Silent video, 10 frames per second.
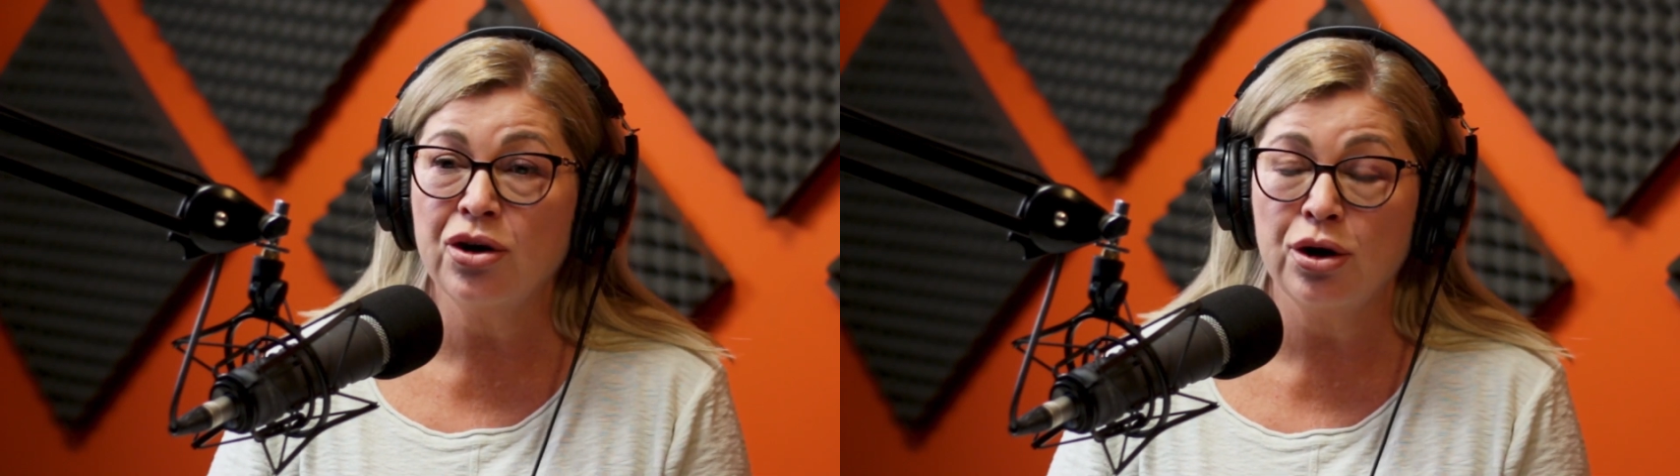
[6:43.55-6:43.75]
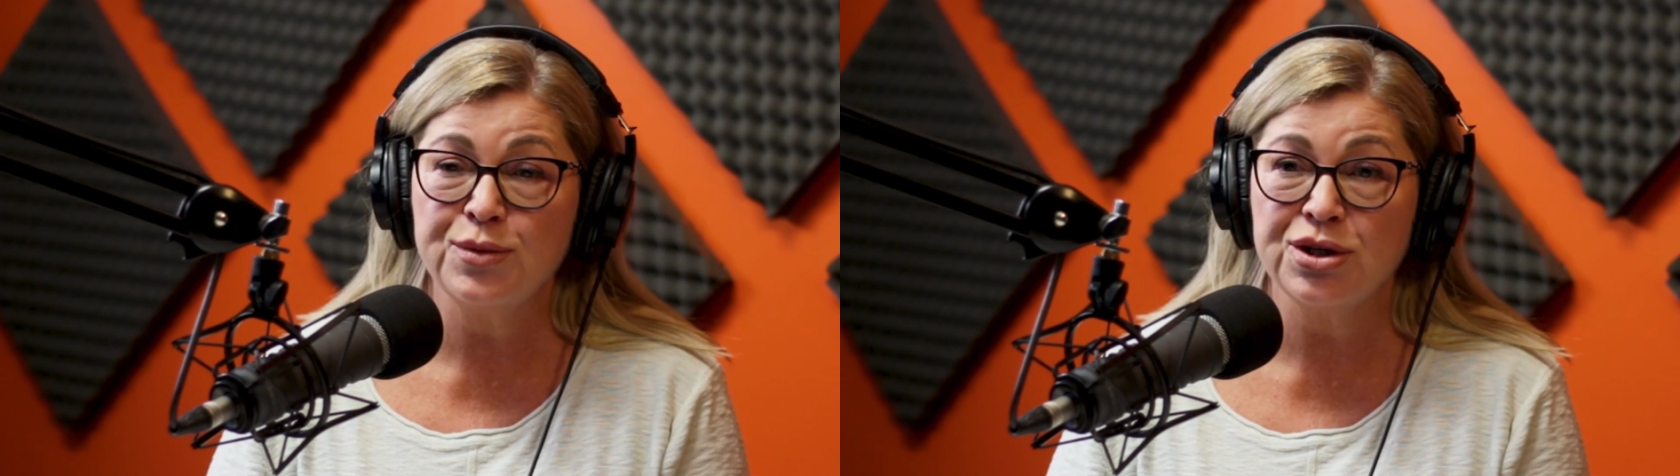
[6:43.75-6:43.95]

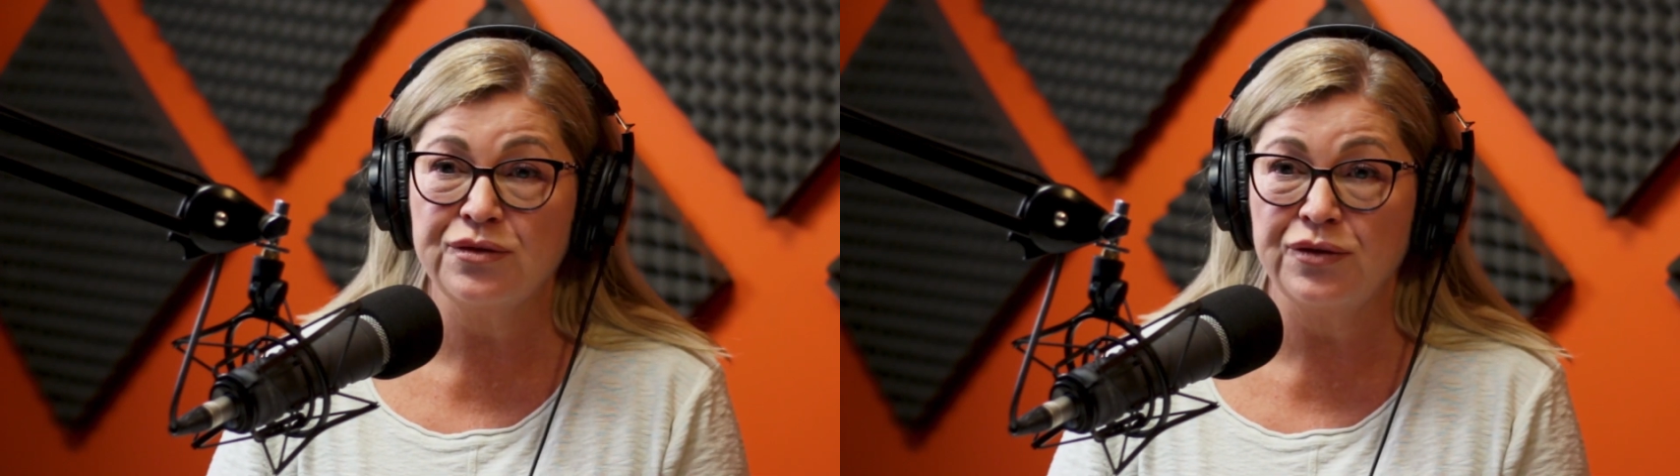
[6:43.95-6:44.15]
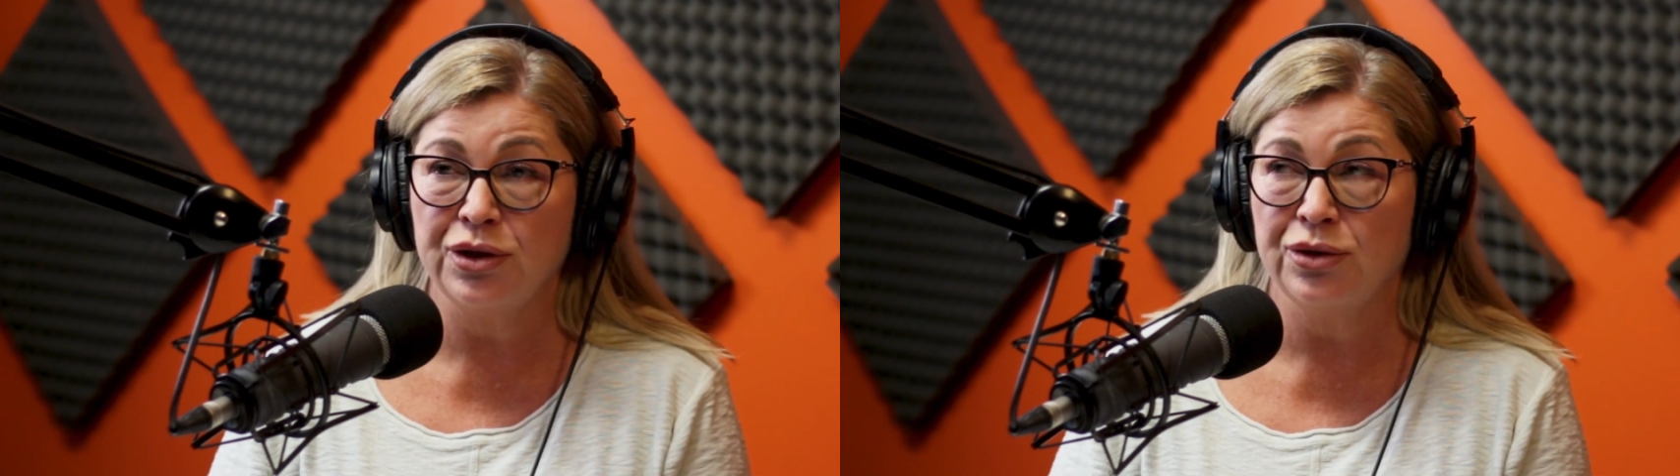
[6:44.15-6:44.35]
option
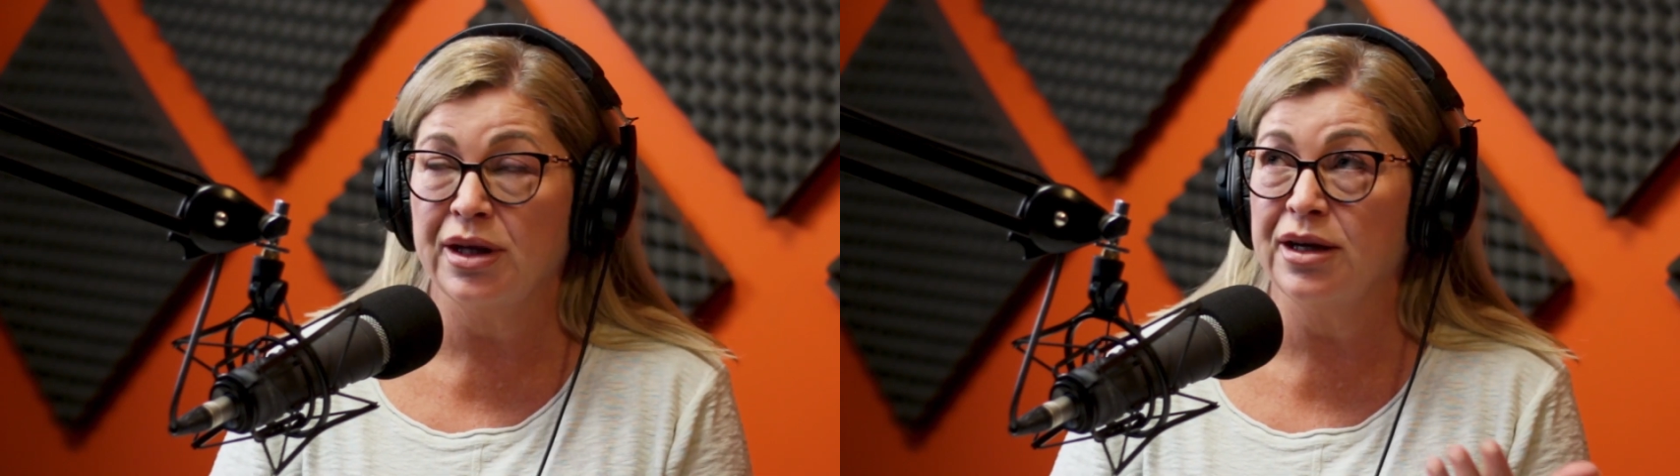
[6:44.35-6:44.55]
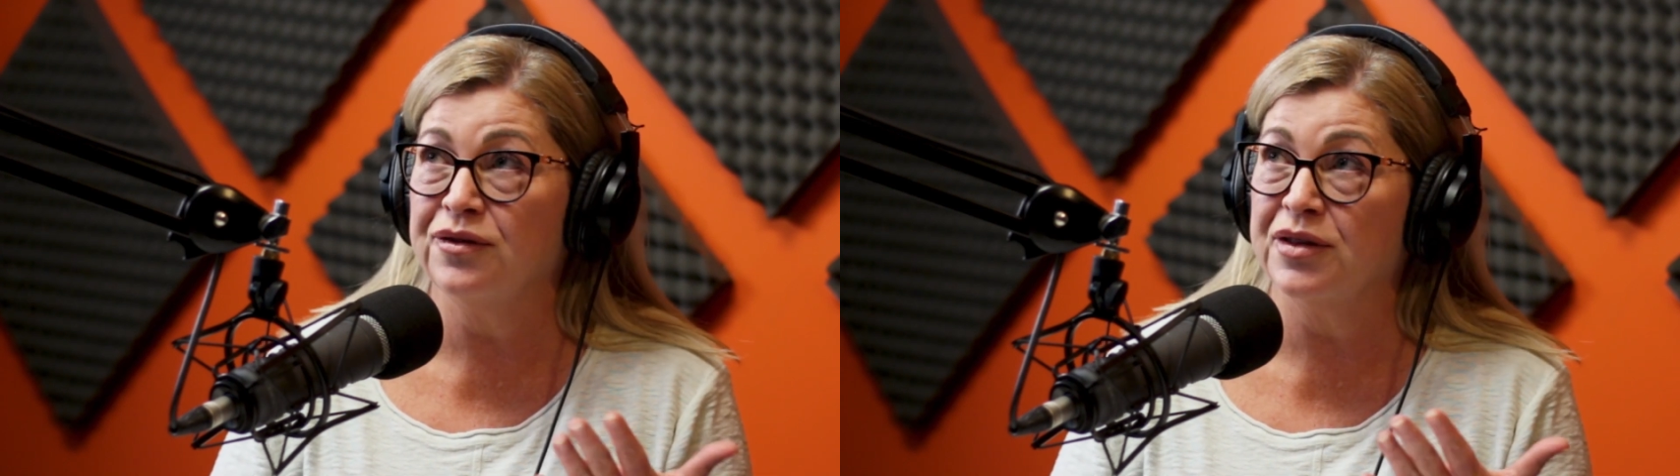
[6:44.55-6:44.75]
for you
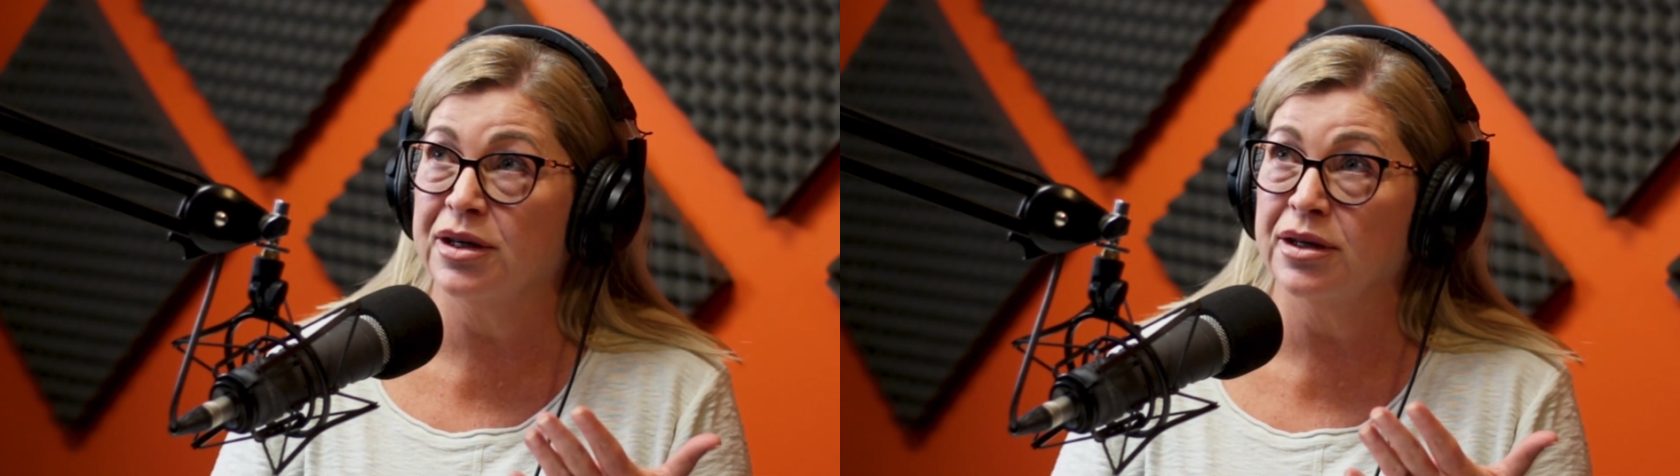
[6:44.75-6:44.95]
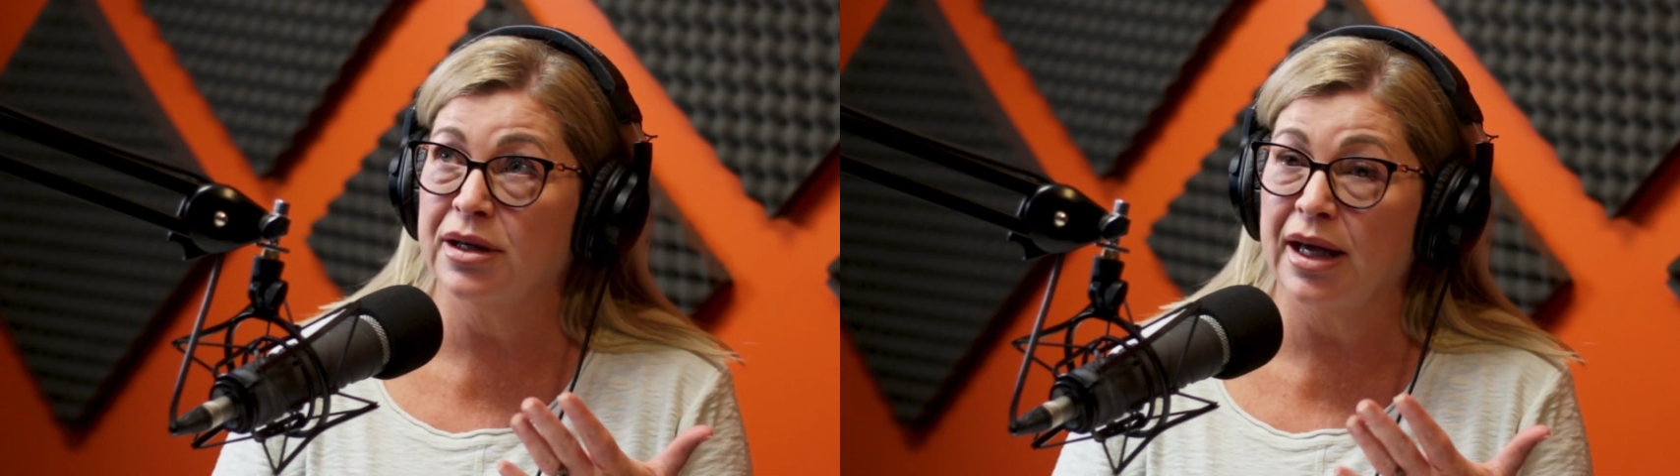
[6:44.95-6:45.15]
that if the